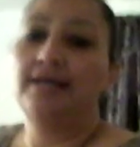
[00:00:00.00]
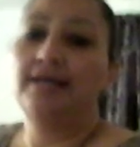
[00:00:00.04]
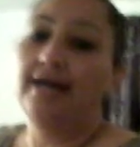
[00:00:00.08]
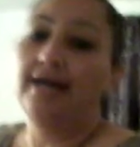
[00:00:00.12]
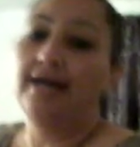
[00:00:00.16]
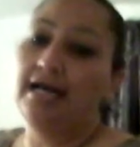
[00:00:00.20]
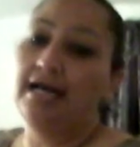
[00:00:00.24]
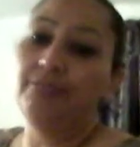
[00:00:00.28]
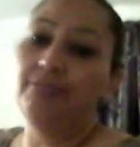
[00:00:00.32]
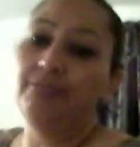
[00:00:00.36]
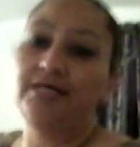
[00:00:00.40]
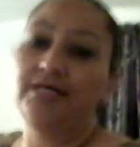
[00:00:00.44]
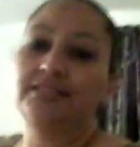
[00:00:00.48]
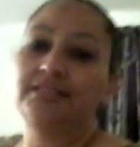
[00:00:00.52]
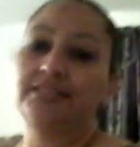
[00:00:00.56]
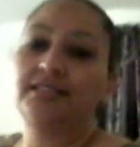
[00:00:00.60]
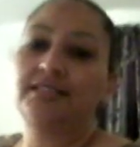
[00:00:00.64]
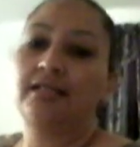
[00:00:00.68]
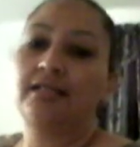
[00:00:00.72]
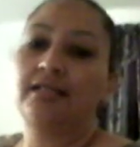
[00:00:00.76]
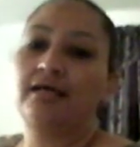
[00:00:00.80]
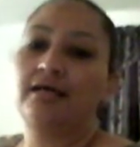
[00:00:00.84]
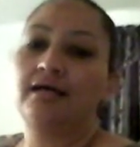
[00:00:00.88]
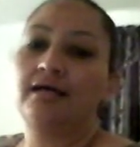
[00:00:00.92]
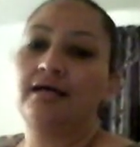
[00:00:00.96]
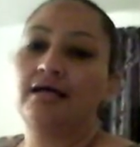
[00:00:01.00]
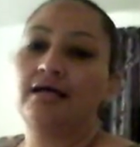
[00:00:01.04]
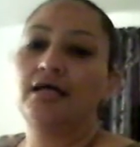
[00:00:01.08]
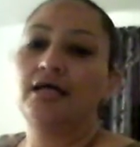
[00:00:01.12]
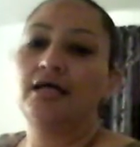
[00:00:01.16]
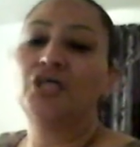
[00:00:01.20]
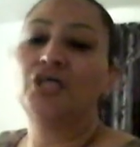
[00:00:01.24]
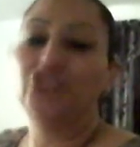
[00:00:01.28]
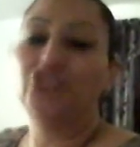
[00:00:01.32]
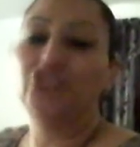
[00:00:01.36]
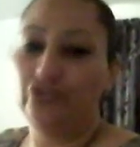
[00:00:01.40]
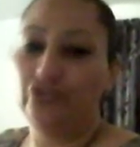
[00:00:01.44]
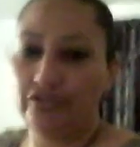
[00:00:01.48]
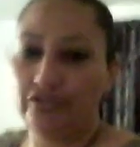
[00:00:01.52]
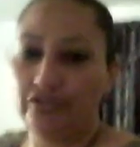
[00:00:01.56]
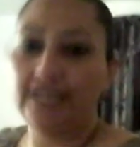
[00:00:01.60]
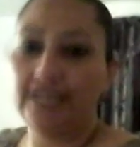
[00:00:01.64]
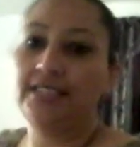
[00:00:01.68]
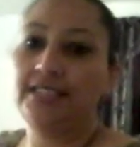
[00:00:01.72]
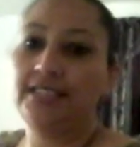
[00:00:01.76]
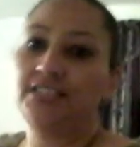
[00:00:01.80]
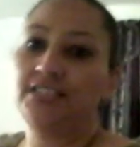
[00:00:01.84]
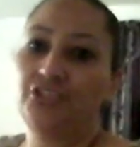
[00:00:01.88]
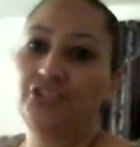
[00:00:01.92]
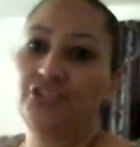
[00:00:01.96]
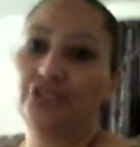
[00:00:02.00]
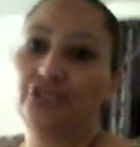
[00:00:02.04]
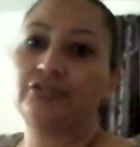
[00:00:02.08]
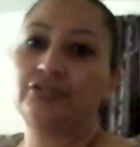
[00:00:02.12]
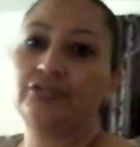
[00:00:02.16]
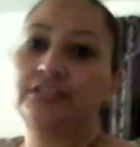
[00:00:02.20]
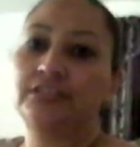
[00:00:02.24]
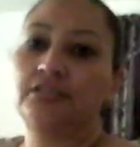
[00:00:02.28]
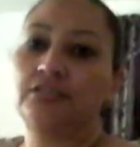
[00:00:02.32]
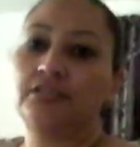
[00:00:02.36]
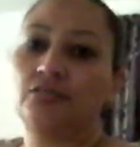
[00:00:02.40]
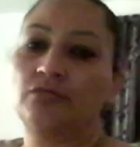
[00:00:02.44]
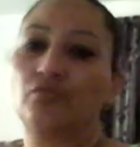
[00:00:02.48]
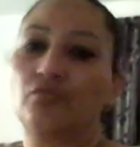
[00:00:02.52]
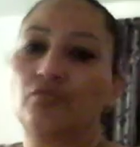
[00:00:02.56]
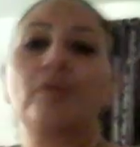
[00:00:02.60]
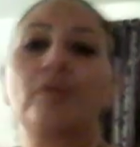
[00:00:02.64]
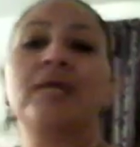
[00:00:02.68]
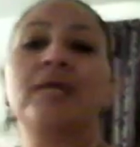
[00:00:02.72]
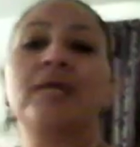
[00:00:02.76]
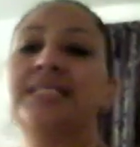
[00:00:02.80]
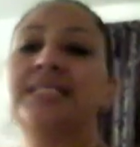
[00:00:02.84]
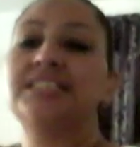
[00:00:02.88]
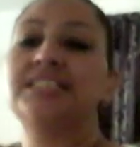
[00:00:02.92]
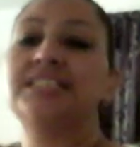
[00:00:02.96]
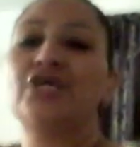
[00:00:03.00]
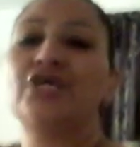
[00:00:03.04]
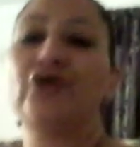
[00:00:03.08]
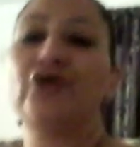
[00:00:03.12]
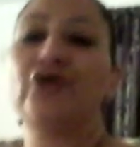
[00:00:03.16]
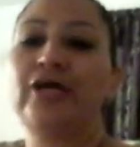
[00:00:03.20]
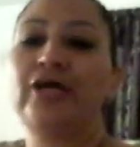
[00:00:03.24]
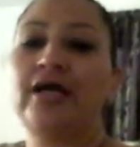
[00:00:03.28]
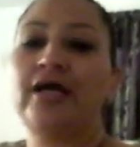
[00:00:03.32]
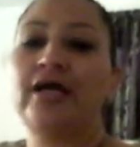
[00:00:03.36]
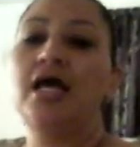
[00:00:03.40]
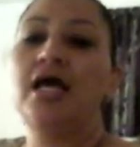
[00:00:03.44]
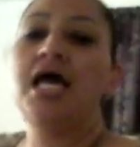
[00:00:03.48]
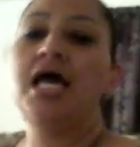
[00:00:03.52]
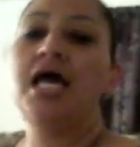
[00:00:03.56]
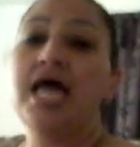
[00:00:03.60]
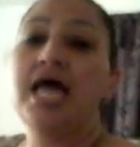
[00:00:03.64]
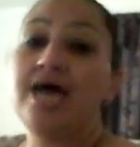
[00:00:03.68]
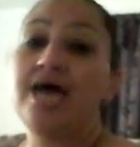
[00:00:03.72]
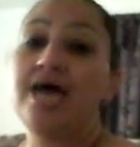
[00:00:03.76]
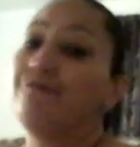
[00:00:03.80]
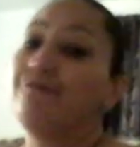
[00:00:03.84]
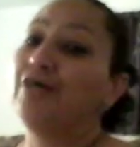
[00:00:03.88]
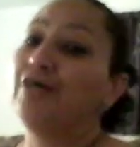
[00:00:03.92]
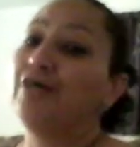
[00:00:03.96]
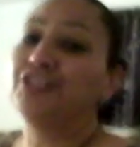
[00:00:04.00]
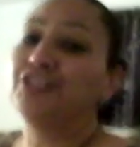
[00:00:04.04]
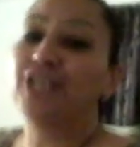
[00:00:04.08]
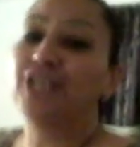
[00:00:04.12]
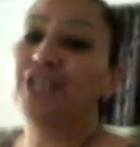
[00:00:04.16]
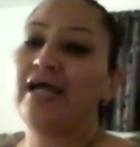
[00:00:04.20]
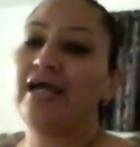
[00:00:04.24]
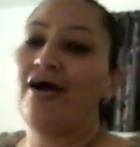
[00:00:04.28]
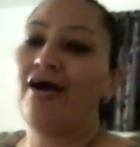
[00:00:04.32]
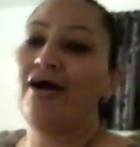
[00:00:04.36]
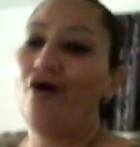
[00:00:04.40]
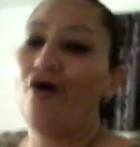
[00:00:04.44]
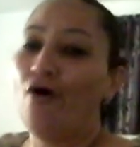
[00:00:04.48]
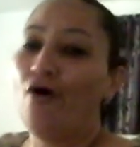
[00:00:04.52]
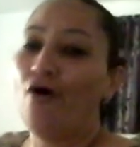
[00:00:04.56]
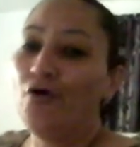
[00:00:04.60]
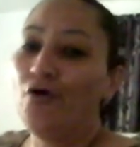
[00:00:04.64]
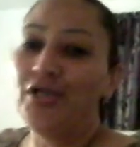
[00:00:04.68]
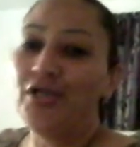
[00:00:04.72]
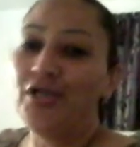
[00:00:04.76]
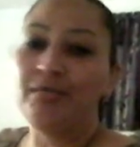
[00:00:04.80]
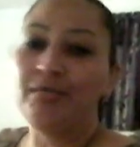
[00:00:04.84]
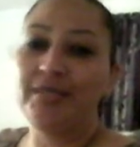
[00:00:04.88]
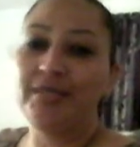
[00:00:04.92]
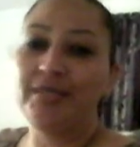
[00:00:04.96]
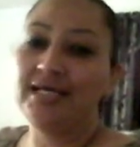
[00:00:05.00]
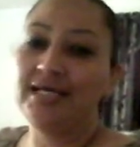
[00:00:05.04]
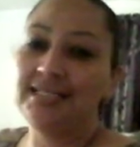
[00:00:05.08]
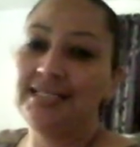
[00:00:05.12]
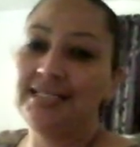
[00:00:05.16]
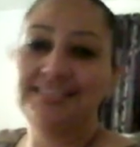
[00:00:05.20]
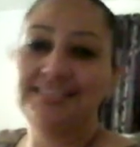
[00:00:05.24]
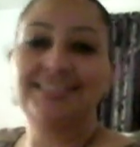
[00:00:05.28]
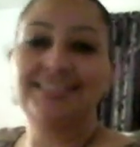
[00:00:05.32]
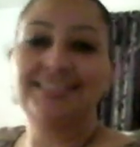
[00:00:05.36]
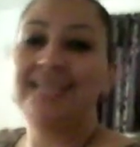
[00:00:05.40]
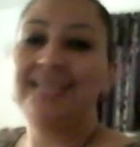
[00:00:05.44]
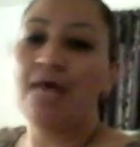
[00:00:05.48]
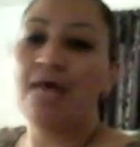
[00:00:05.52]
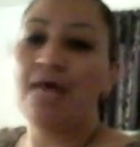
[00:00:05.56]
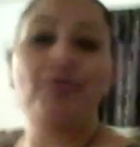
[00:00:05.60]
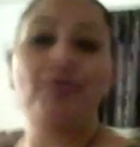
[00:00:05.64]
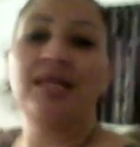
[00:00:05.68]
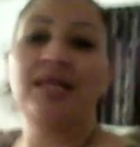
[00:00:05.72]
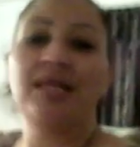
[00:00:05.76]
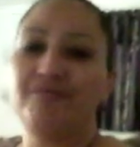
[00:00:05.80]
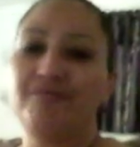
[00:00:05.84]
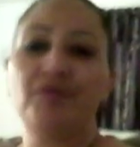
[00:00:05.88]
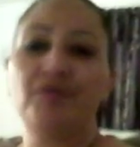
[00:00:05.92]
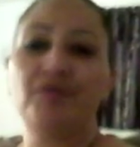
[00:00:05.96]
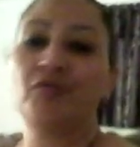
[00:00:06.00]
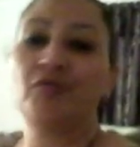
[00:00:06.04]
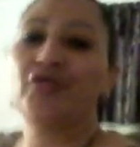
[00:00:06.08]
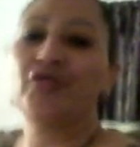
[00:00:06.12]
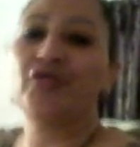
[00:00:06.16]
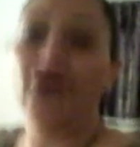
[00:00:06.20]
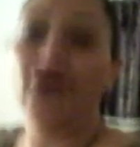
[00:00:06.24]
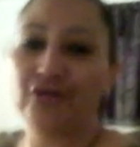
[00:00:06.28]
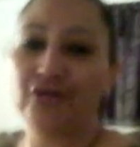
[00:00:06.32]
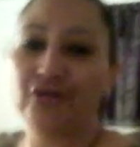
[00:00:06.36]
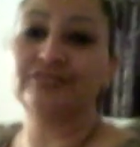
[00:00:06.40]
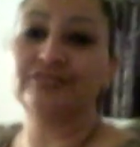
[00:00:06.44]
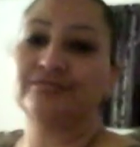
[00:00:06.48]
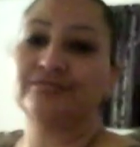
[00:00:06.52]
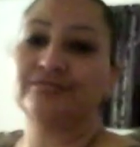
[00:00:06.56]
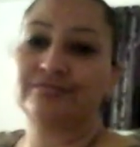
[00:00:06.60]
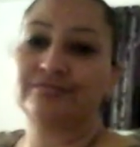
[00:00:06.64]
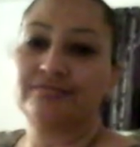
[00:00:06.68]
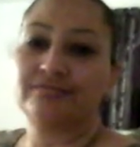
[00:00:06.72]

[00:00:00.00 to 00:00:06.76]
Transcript: Alma, her 2 grandchildren were placed in her care, in foster care, only because they were living with her.